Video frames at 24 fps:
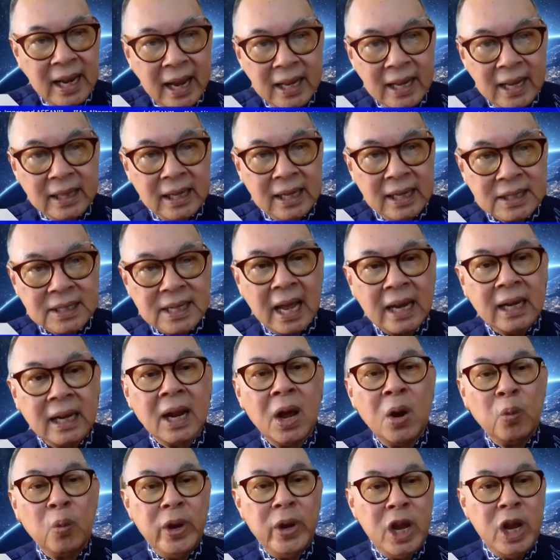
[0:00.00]
and 80s,
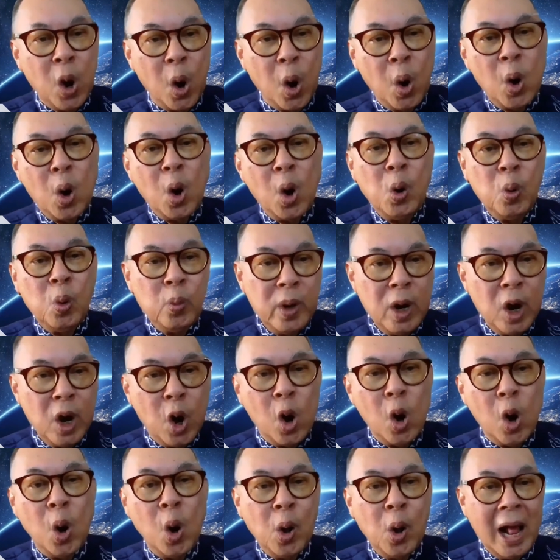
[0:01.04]
that we all
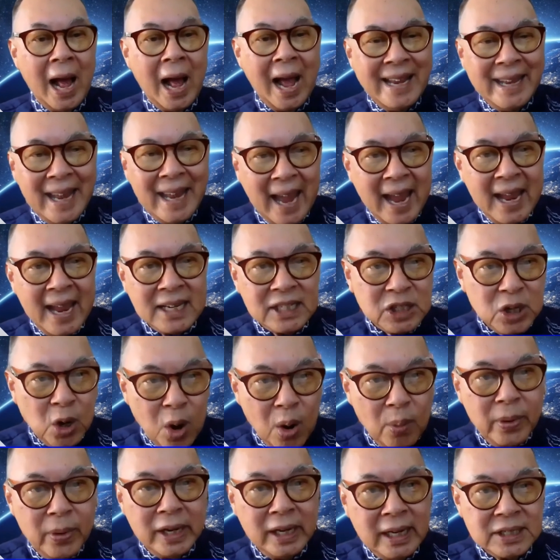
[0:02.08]
were all
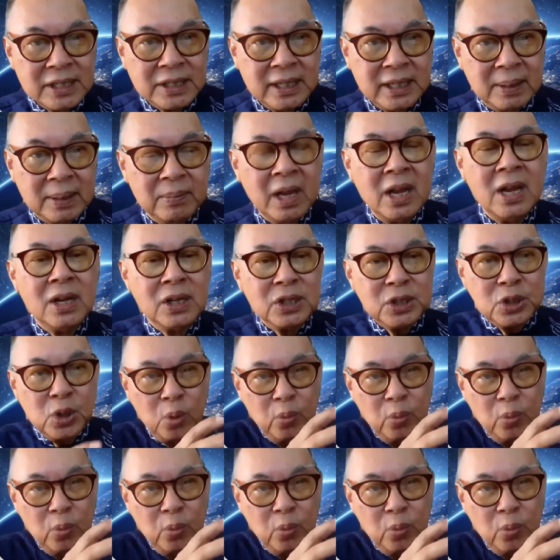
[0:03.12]
against communism.